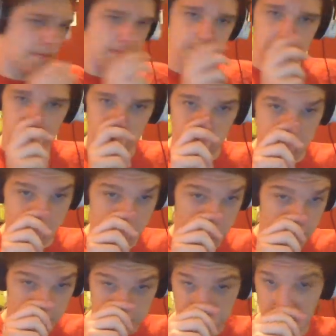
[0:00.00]
more than
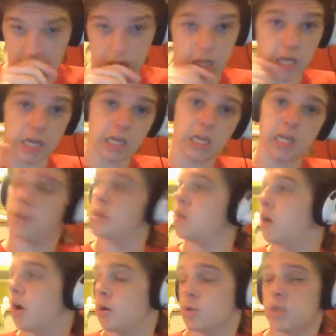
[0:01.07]
one PCIe
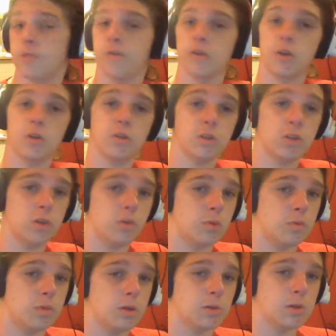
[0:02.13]
slot, which for those of you
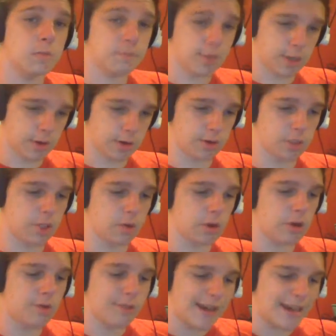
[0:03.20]
who build computers, you
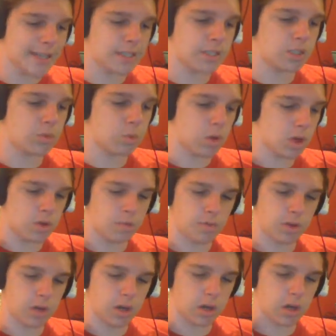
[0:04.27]
know that's what you
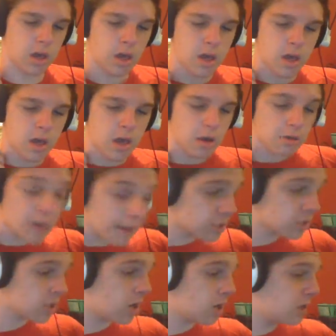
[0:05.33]
plug
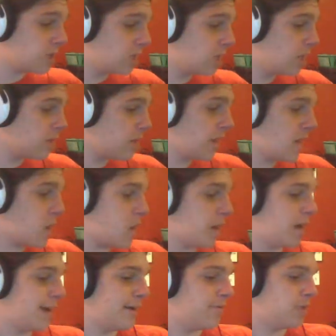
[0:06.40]
graphics cards in, and right now I
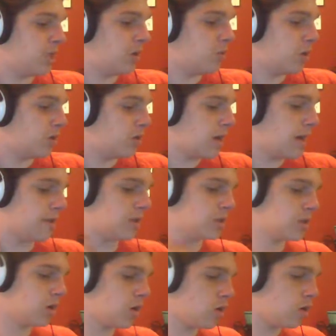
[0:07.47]
have only one
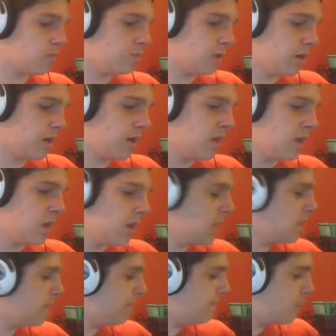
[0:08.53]
graphics card, but
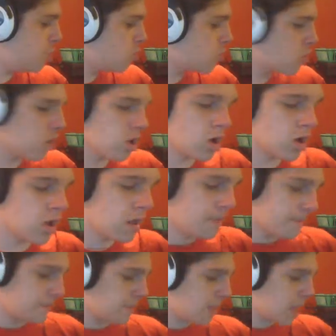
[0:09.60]
in the future
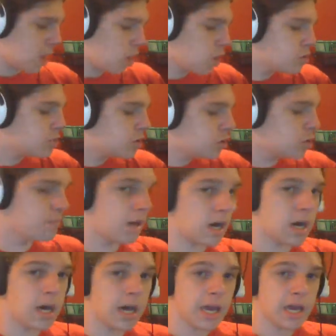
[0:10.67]
I hope to
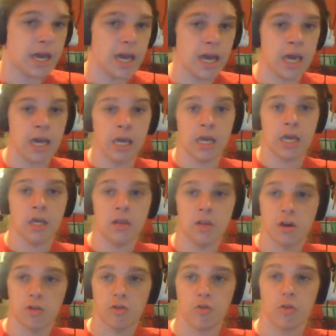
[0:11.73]
buy
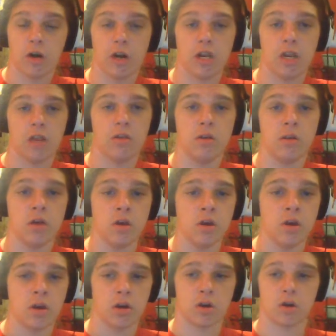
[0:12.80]
another one in
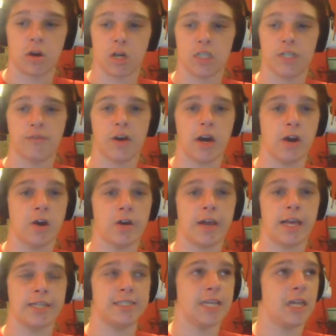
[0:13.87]
Crossfire or
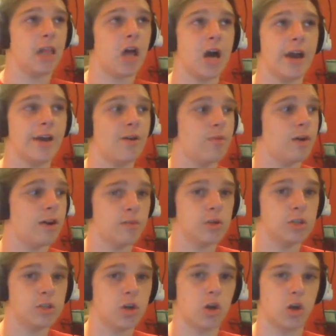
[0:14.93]
SLI or whatever
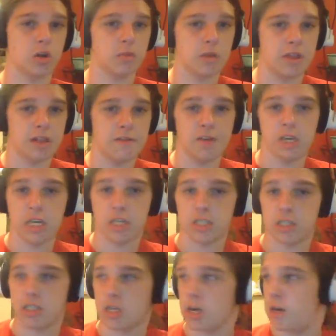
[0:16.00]
it's called with NVIDIA
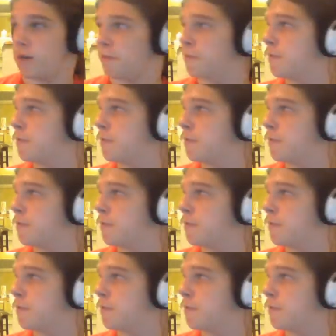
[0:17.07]
stuff.